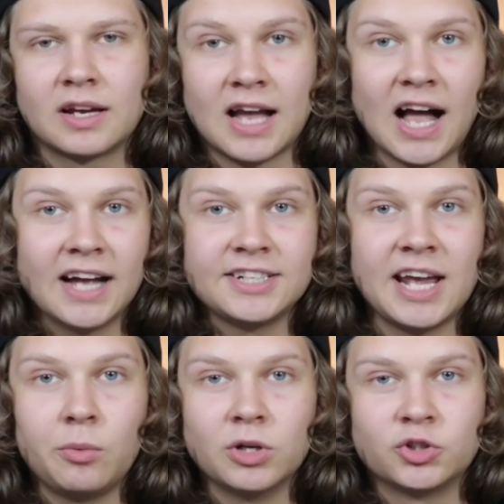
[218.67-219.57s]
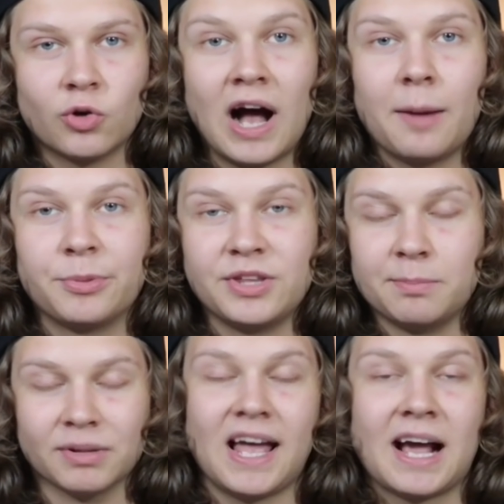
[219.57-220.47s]
Kanye would drop the
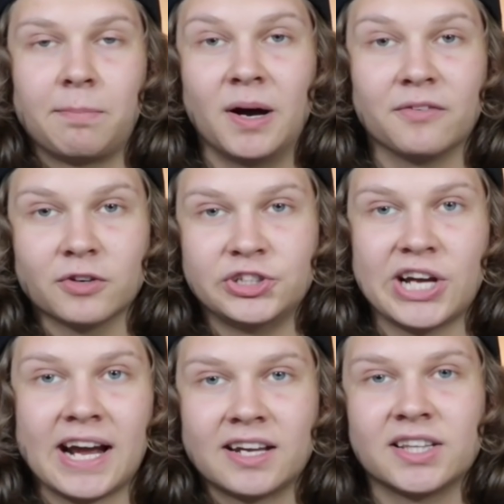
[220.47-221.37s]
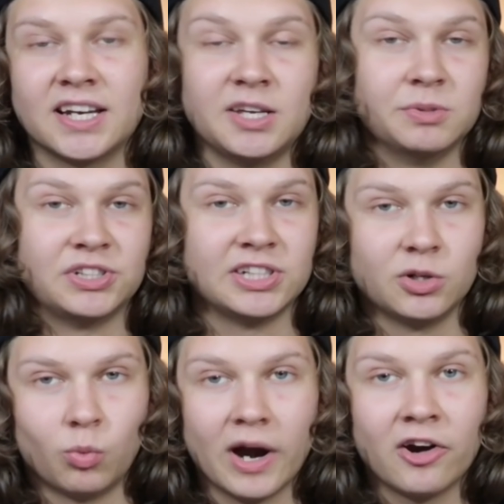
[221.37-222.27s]
black puffer jacket that he was
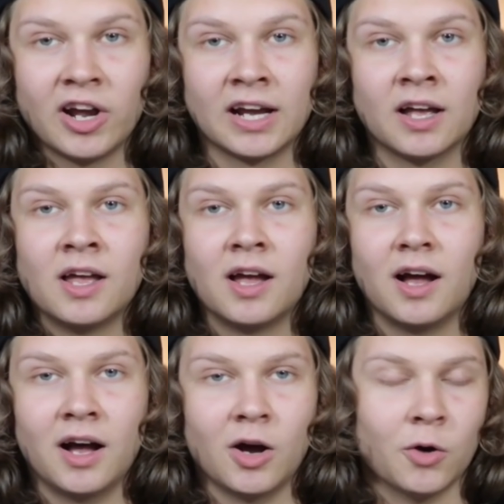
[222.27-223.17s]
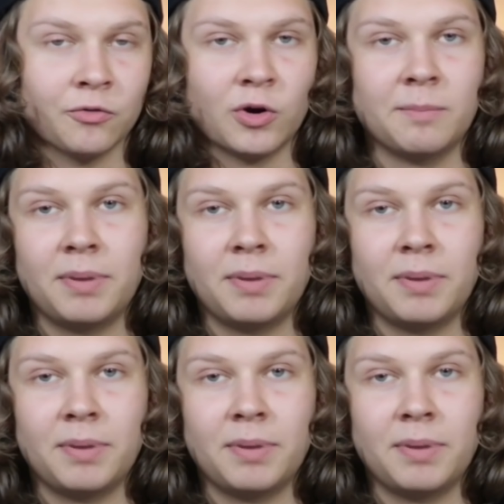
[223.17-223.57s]
seen wearing uh, over in